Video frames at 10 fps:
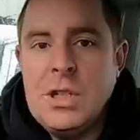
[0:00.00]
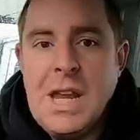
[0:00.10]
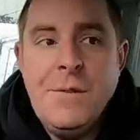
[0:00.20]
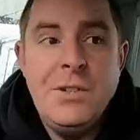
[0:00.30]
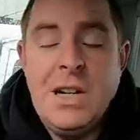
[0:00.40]

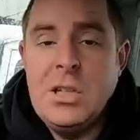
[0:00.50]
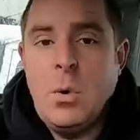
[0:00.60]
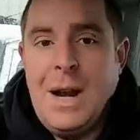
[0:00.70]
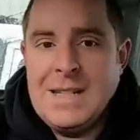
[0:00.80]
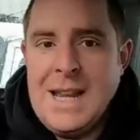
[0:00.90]
underneath was actually
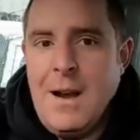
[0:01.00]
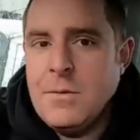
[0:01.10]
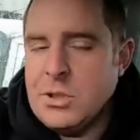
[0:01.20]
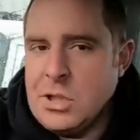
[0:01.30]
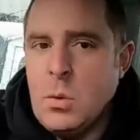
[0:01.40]
quite
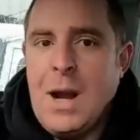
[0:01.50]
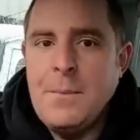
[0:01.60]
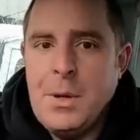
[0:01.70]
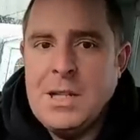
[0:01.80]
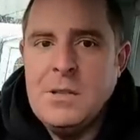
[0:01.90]
sound. I was actually quite
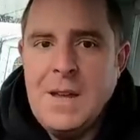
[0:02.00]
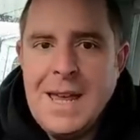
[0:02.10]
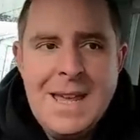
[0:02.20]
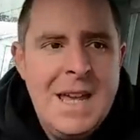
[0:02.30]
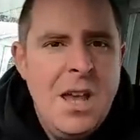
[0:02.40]
impressed with
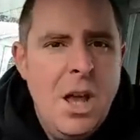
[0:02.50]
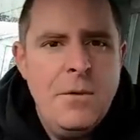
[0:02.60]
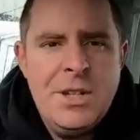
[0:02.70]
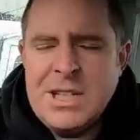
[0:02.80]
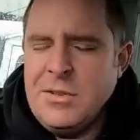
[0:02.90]
it. The
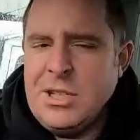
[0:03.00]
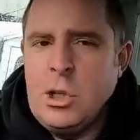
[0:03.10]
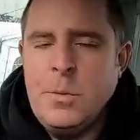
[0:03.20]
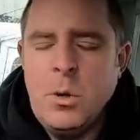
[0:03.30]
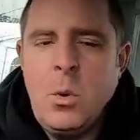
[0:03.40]
discs are
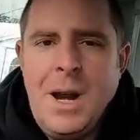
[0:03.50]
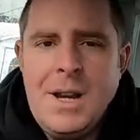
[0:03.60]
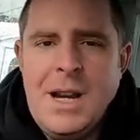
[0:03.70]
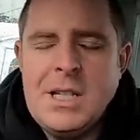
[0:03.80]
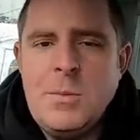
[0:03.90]
actually coming up
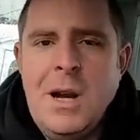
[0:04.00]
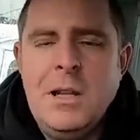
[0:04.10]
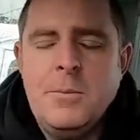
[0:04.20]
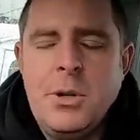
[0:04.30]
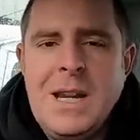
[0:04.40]
quite nice as
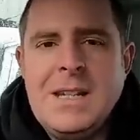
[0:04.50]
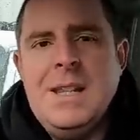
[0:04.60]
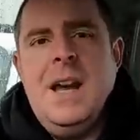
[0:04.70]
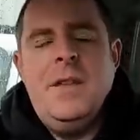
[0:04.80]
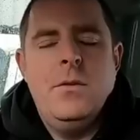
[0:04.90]
well. The brakes
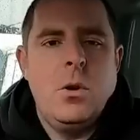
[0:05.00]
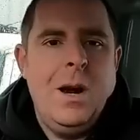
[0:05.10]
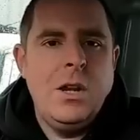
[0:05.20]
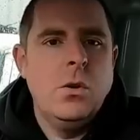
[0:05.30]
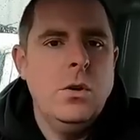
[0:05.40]
and that, they are
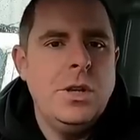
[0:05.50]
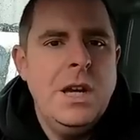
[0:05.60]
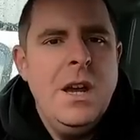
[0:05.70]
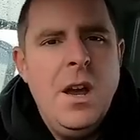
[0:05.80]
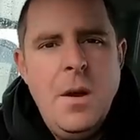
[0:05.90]
quite good.
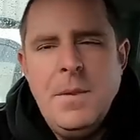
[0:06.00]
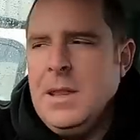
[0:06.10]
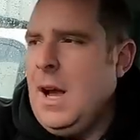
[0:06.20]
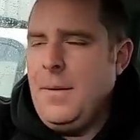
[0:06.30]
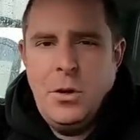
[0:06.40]
I've
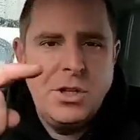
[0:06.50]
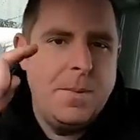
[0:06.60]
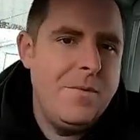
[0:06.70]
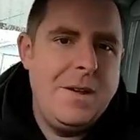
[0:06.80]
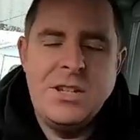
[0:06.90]
only
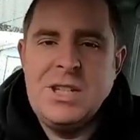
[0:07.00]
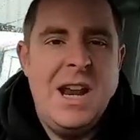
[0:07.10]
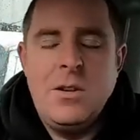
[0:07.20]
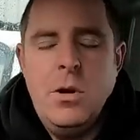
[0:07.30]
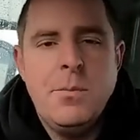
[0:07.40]
been around the
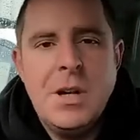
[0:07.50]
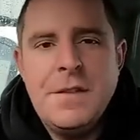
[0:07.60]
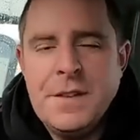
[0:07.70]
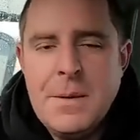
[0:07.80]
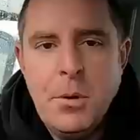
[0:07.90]
site really
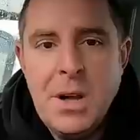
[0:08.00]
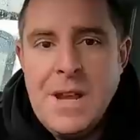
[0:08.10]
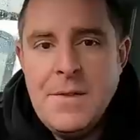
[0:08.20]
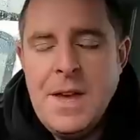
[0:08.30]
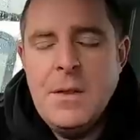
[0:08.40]
briefly, but
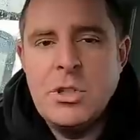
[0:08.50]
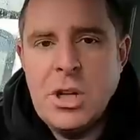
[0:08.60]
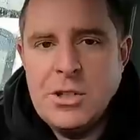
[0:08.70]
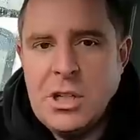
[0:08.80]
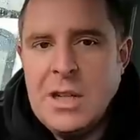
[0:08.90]
even then they were
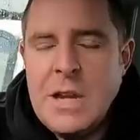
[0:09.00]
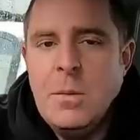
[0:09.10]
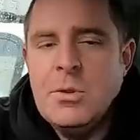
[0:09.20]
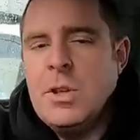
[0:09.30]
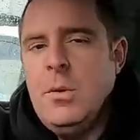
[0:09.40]
starting to clean
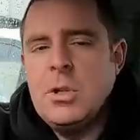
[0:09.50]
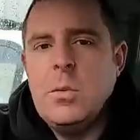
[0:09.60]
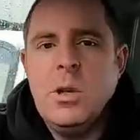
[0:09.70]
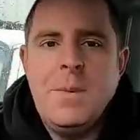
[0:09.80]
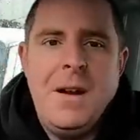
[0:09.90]
up, so I'm not
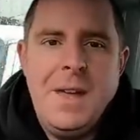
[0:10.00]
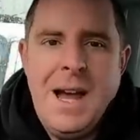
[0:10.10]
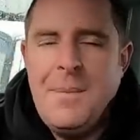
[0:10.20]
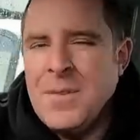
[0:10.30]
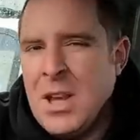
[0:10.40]
too worried about
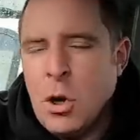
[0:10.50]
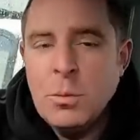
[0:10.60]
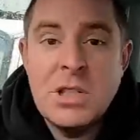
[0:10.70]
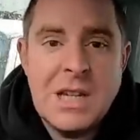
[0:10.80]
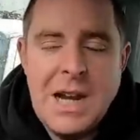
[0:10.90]
that.
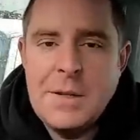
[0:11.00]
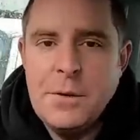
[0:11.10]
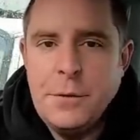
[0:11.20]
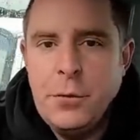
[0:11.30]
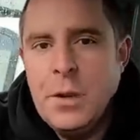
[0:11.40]
Couple of tyres
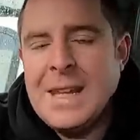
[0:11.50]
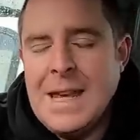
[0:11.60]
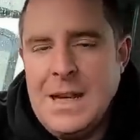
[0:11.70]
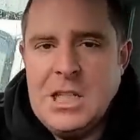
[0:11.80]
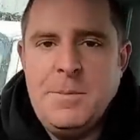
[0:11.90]
for the front,
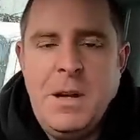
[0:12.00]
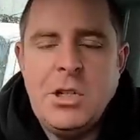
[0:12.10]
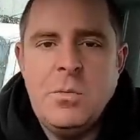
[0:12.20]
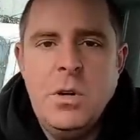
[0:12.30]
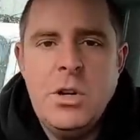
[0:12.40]
get that
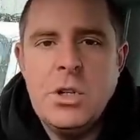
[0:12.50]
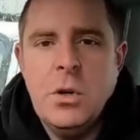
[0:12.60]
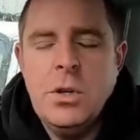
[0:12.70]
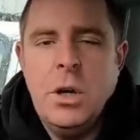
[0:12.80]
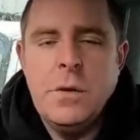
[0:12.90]
suspension work
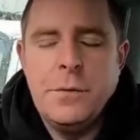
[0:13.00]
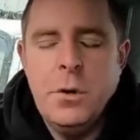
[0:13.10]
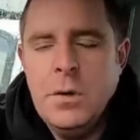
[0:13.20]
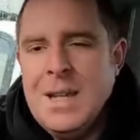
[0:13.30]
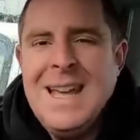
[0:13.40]
done on the
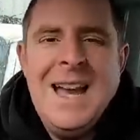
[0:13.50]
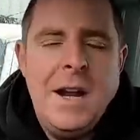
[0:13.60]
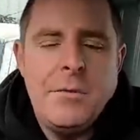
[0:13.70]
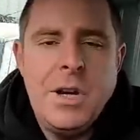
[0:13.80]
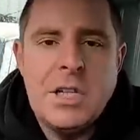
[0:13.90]
front,
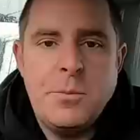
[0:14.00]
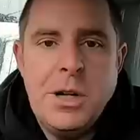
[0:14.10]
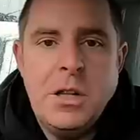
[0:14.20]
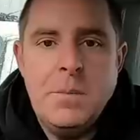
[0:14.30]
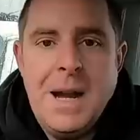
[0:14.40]
and a rear
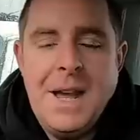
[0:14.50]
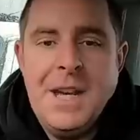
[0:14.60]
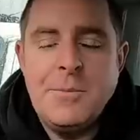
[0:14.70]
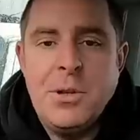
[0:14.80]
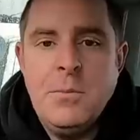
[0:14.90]
spring on the back, and
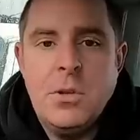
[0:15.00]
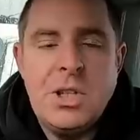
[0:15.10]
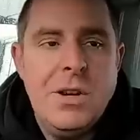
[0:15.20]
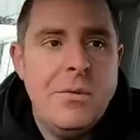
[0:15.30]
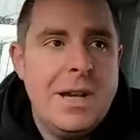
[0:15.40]
that's pretty
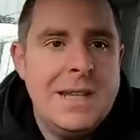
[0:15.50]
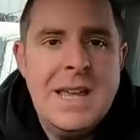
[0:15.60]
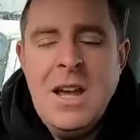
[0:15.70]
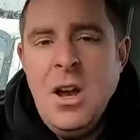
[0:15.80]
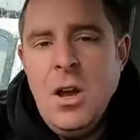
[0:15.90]
much it
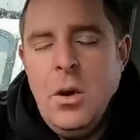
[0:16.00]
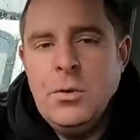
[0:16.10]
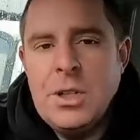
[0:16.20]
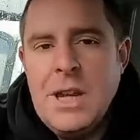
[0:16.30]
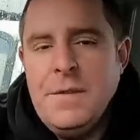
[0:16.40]
really.
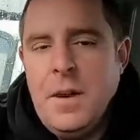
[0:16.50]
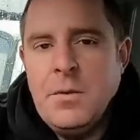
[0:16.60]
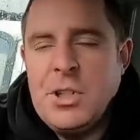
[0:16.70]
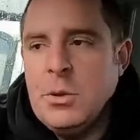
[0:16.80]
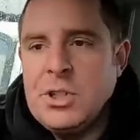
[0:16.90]
Underneath,
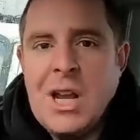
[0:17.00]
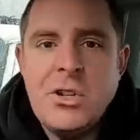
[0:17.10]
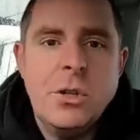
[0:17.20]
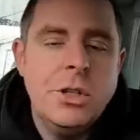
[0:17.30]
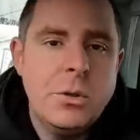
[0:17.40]
obviously we'll
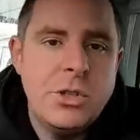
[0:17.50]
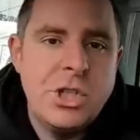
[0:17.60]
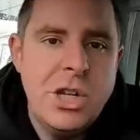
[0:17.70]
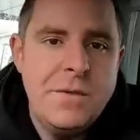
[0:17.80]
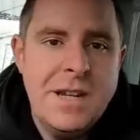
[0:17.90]
change around, do a
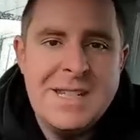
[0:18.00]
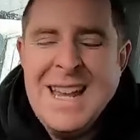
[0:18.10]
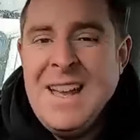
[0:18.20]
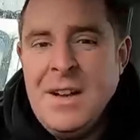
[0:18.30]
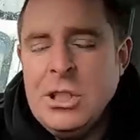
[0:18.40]
service,
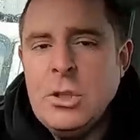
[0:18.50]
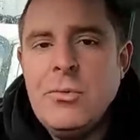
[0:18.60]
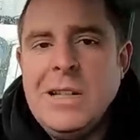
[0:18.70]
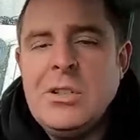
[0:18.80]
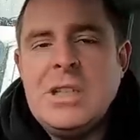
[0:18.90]
and it's just
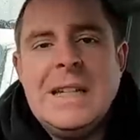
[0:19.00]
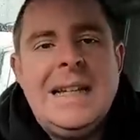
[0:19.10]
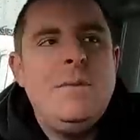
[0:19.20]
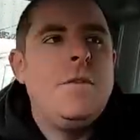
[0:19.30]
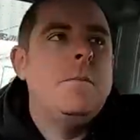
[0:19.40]
really just
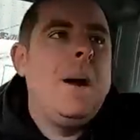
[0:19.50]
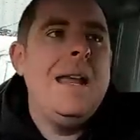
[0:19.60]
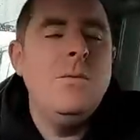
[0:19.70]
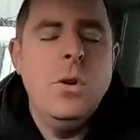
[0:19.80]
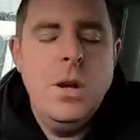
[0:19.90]
dealing with the
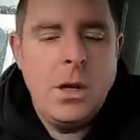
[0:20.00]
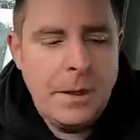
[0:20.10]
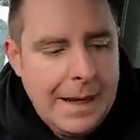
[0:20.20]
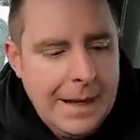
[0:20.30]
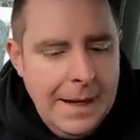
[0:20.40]
paintwork
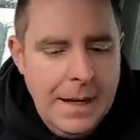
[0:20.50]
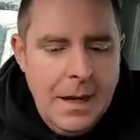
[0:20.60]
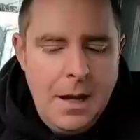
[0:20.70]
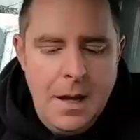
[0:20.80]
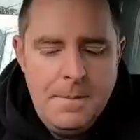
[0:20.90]
on it.
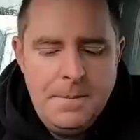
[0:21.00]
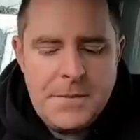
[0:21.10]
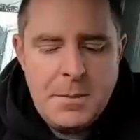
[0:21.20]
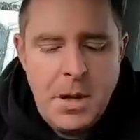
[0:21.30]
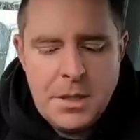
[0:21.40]

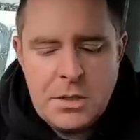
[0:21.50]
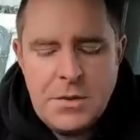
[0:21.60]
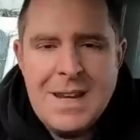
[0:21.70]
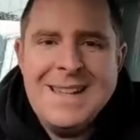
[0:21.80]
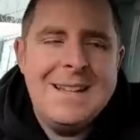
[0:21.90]
To be honest
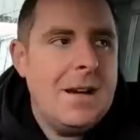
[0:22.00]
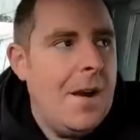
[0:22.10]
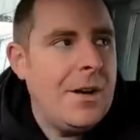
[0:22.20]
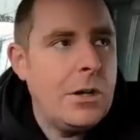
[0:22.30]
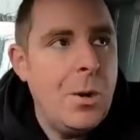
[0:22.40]
with you,
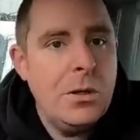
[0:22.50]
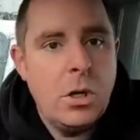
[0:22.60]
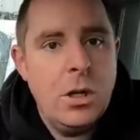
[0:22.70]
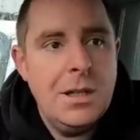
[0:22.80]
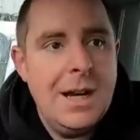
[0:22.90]
I've had a quick
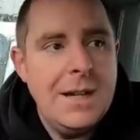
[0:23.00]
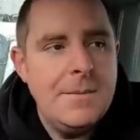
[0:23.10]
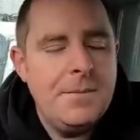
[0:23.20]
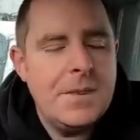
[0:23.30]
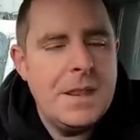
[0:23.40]
look
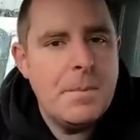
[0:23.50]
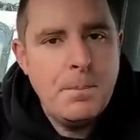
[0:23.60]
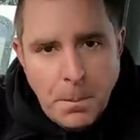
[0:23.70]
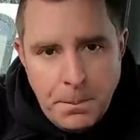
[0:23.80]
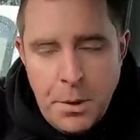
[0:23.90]
online. The
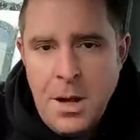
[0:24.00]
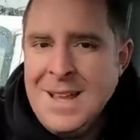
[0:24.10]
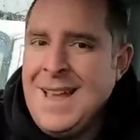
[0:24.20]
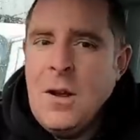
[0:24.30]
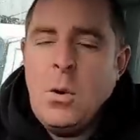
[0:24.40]
bumper,
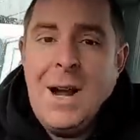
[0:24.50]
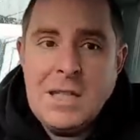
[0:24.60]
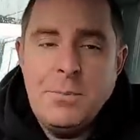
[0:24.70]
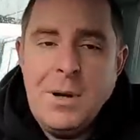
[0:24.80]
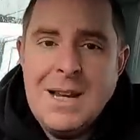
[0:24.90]
quite
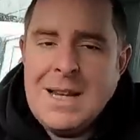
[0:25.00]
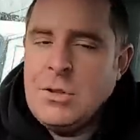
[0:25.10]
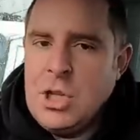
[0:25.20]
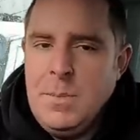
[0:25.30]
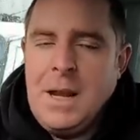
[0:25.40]
surprised
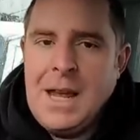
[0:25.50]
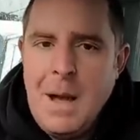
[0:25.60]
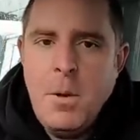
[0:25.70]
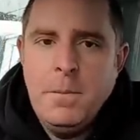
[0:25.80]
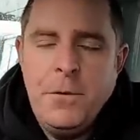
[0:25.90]
how cheap I can
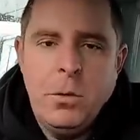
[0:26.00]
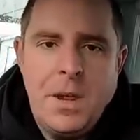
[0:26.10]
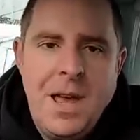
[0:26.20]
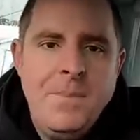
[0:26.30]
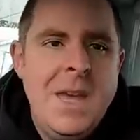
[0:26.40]
get a bumper for one
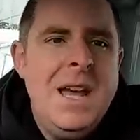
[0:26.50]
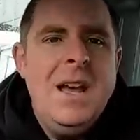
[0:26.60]
of them.